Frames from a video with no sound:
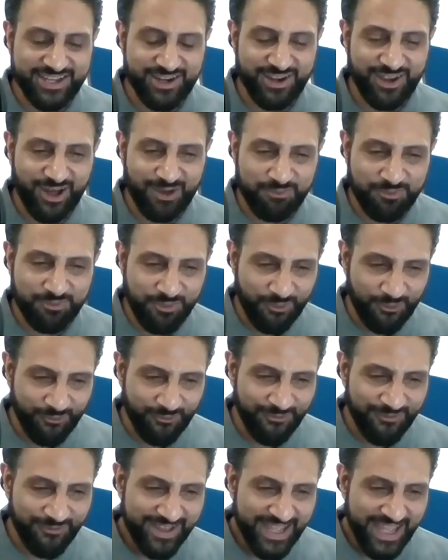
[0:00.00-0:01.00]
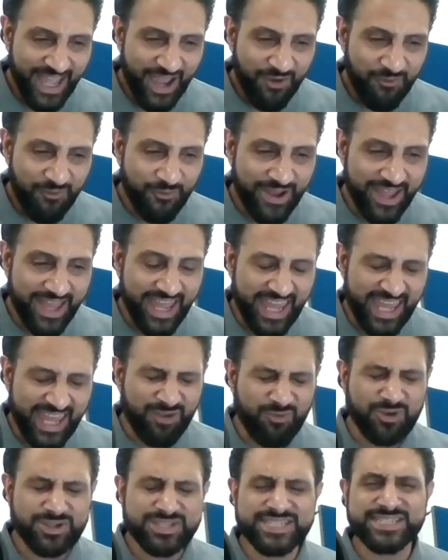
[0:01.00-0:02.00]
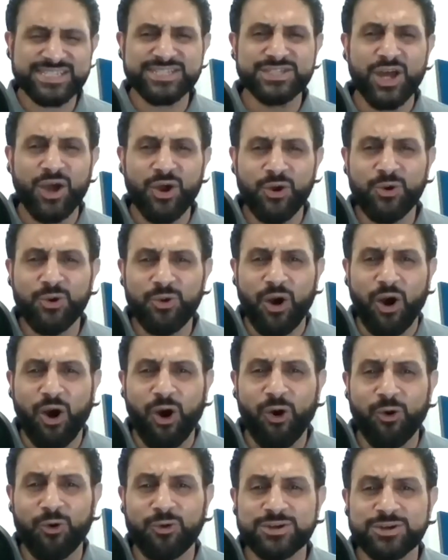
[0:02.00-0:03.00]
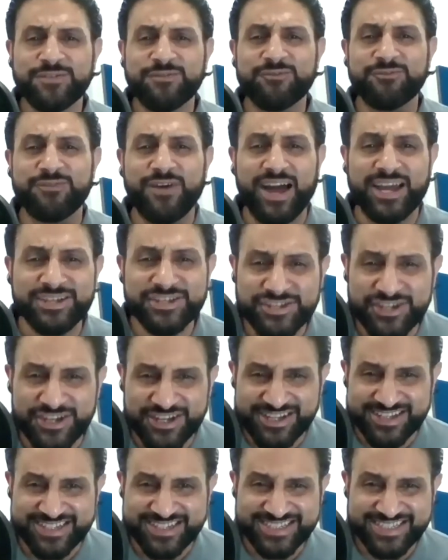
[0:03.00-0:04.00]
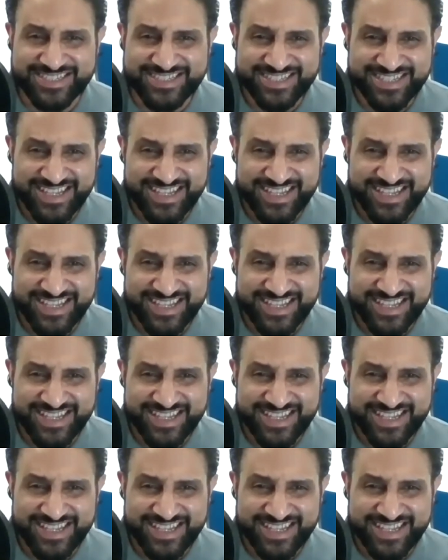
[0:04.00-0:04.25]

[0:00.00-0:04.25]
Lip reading: Gulabo, where it was so old-fashioned.